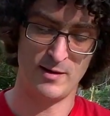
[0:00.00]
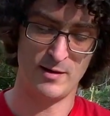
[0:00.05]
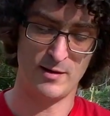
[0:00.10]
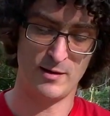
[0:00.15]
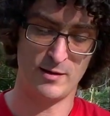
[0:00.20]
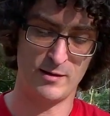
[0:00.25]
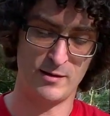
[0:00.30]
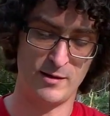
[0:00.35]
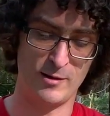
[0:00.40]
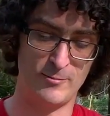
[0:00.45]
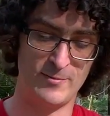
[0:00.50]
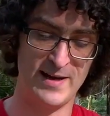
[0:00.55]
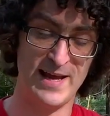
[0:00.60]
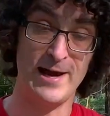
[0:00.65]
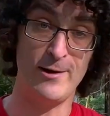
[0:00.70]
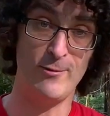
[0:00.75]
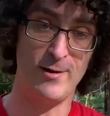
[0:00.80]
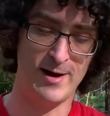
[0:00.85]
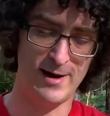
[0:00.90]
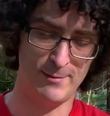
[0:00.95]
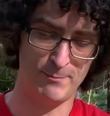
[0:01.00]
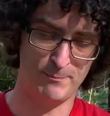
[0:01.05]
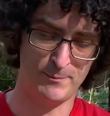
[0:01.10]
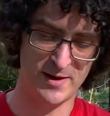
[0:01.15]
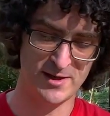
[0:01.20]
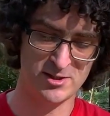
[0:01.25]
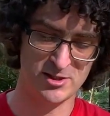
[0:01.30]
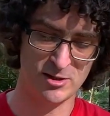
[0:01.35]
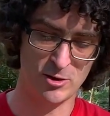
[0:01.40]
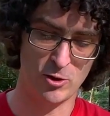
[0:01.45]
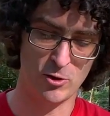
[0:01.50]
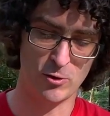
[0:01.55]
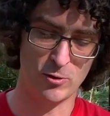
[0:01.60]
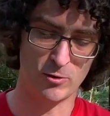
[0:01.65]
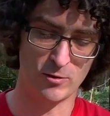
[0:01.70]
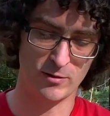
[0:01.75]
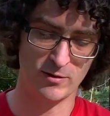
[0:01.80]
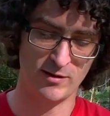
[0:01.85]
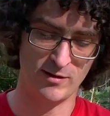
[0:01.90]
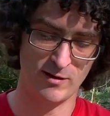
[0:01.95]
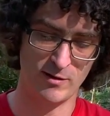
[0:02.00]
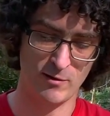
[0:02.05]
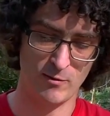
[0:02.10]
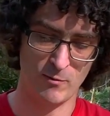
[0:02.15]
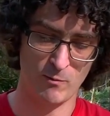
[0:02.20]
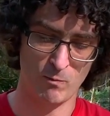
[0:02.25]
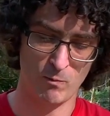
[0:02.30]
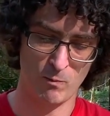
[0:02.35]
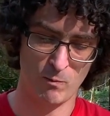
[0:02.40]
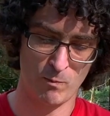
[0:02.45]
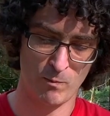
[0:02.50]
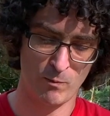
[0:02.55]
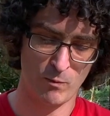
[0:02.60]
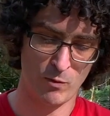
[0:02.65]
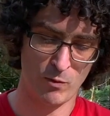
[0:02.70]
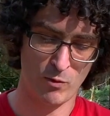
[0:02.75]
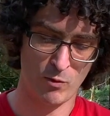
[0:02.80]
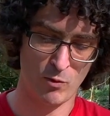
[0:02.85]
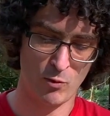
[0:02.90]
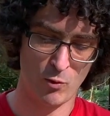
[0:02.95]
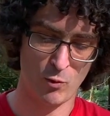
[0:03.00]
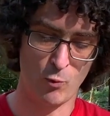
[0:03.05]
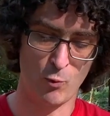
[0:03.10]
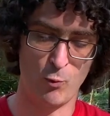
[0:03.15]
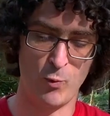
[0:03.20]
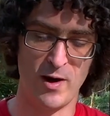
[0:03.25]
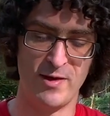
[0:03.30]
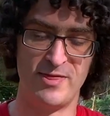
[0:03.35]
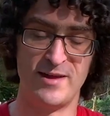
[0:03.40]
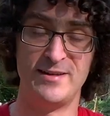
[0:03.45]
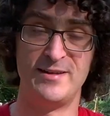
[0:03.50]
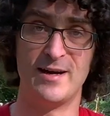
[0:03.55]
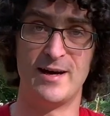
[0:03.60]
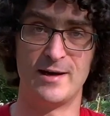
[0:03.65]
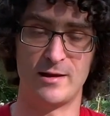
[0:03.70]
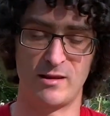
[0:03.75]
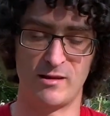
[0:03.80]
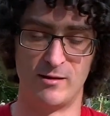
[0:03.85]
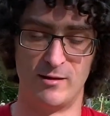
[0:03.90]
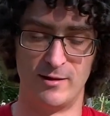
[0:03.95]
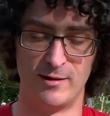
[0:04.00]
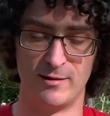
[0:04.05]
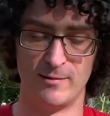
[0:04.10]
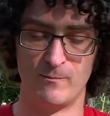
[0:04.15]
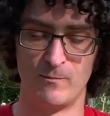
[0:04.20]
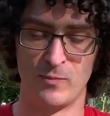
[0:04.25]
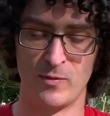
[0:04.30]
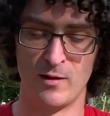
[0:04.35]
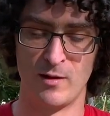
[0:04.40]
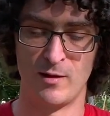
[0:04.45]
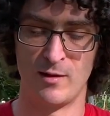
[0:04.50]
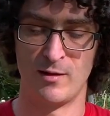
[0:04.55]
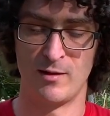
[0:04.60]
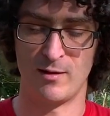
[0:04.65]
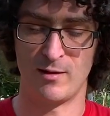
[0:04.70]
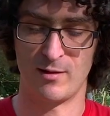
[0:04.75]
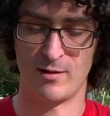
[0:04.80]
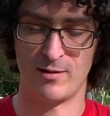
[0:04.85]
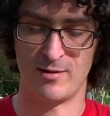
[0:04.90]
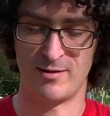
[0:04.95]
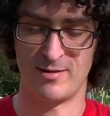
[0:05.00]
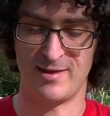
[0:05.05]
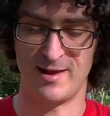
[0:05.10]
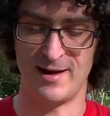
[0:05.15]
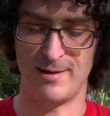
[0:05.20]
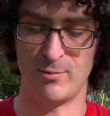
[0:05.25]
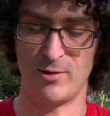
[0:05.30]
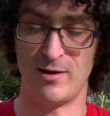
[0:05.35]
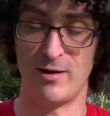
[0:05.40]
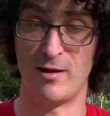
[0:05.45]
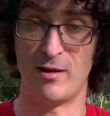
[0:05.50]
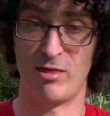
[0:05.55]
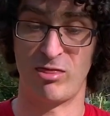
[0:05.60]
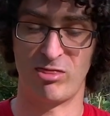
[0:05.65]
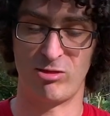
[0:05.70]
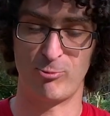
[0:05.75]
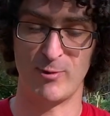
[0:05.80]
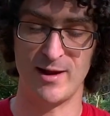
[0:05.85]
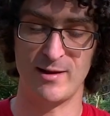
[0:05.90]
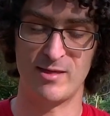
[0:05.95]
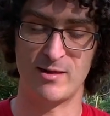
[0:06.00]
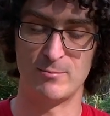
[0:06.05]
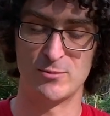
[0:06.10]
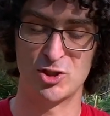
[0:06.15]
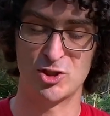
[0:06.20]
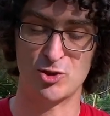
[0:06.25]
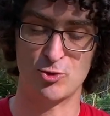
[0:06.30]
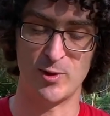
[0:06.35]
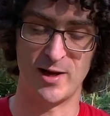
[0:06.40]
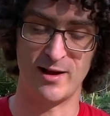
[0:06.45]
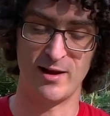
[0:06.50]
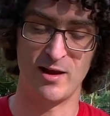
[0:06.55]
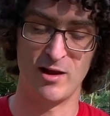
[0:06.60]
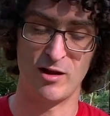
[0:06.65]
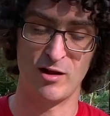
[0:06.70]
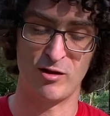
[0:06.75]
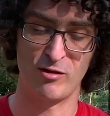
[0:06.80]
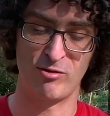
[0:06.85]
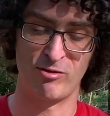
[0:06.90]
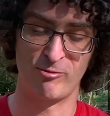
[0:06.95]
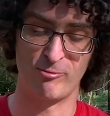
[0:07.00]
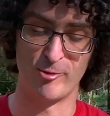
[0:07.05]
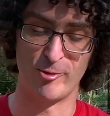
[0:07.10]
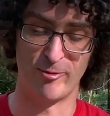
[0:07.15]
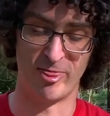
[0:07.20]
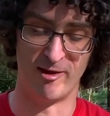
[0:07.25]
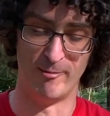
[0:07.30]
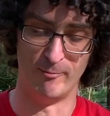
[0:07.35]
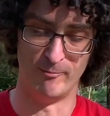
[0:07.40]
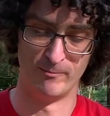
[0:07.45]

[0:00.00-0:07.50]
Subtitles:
So now I'm punching holes where the dots are, because then I'm going to thread some string through them.